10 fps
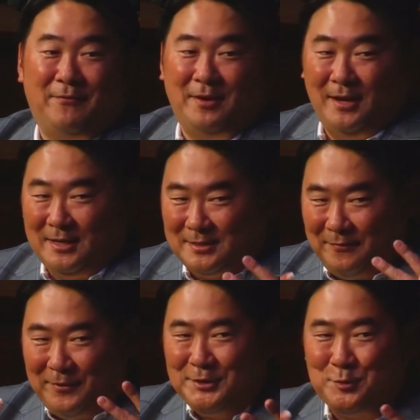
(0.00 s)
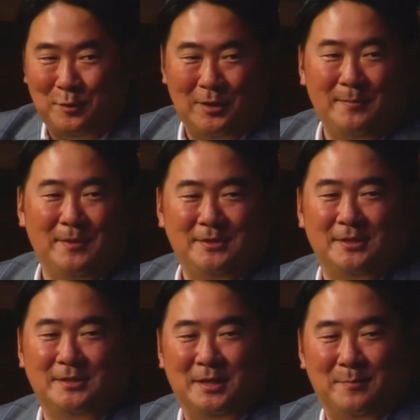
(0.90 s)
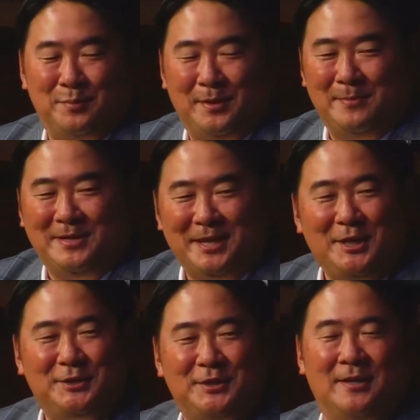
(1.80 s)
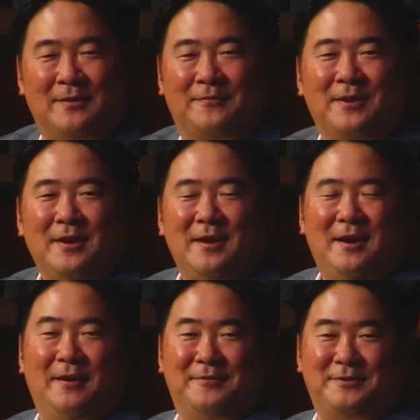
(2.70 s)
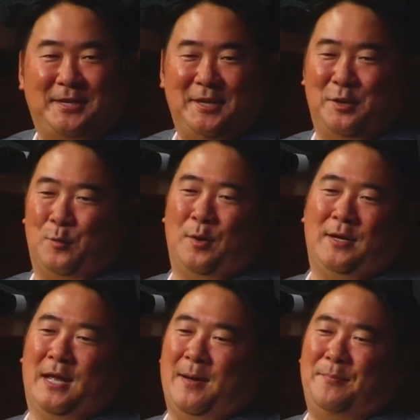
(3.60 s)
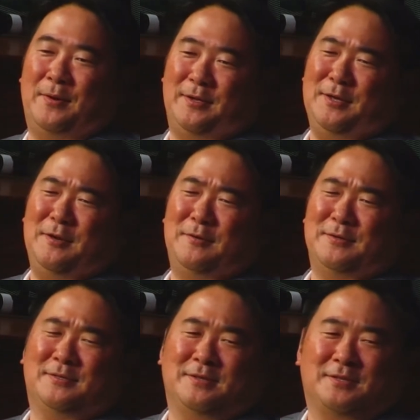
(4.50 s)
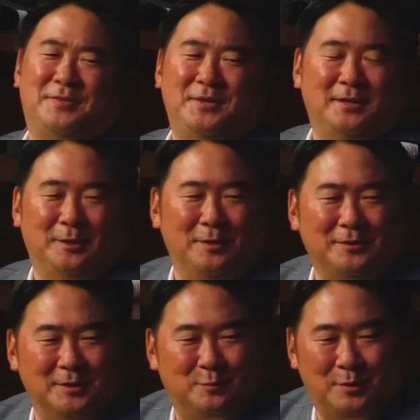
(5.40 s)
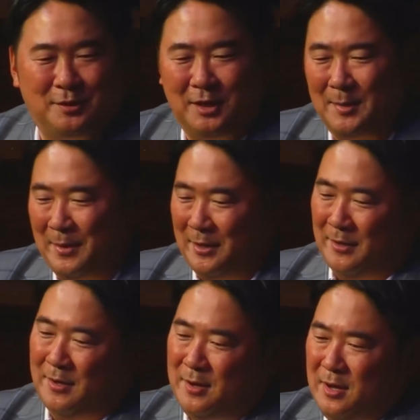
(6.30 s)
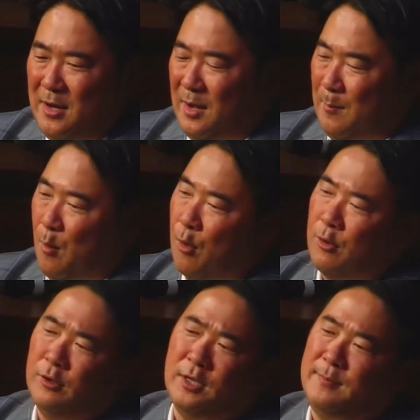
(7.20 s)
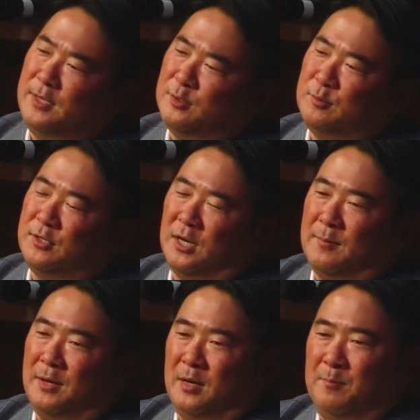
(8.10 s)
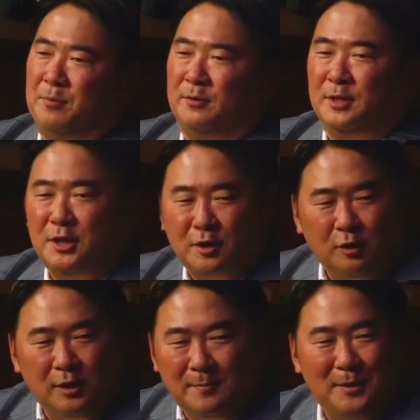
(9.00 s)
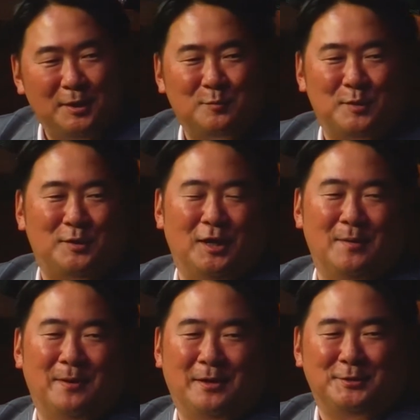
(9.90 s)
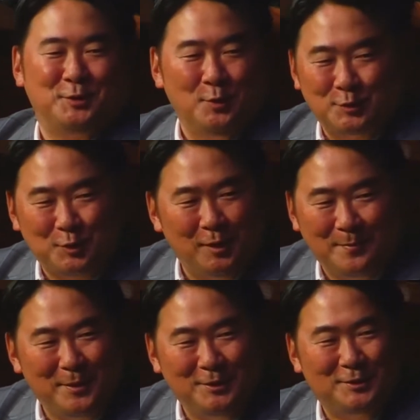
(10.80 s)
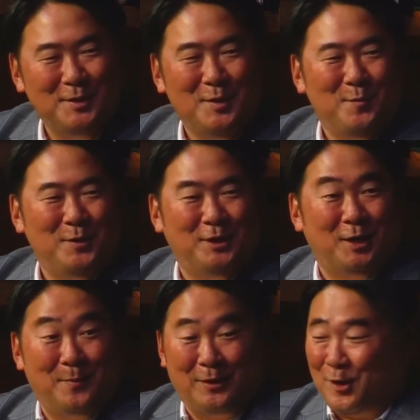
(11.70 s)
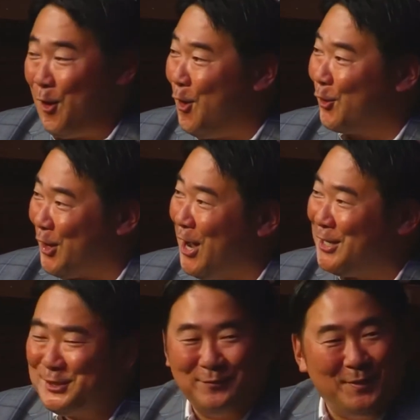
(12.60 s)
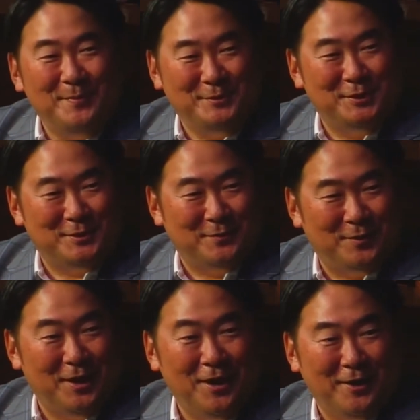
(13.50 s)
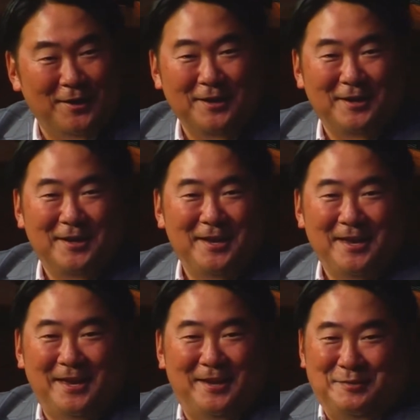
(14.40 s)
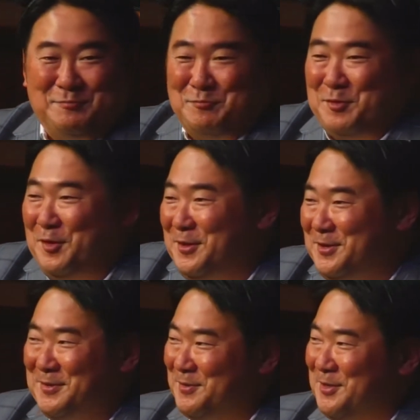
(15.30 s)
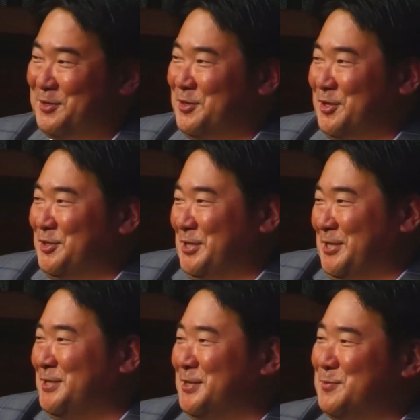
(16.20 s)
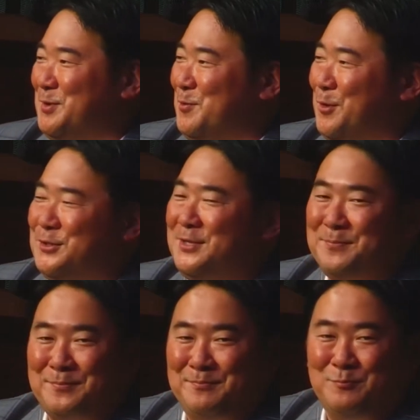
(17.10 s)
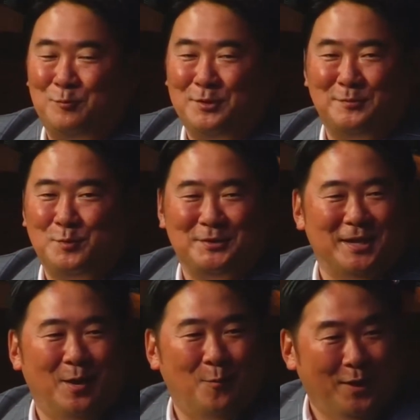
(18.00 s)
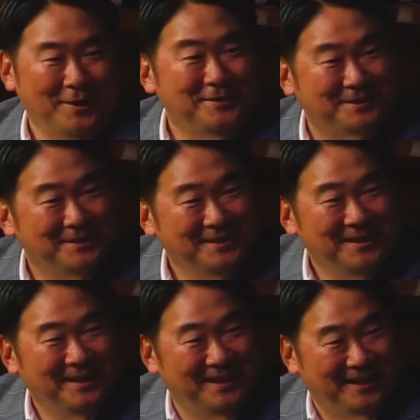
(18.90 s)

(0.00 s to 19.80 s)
it as a visual image, yeah. as a pigmentation of of skin or whatnot. But you know, as, as theologians, we talk about a, a, moral image, we talk about a political image, we talk about a social image, we talk about all kinds of images of God. Mm-hmm. And really, the, the Jesus we worship was, was not white. Right.